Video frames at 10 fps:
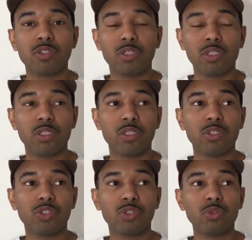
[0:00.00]
to
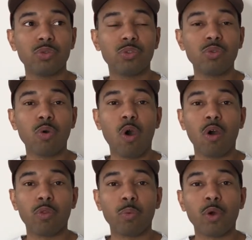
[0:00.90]
to do
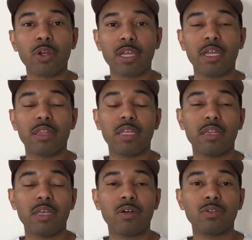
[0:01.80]
all the work, and then
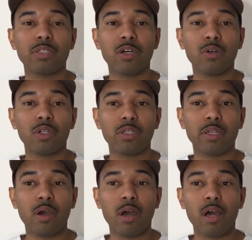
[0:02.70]
they'll they'll
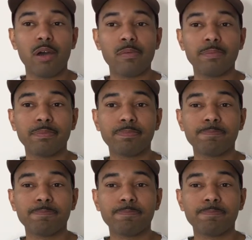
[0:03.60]
they'll um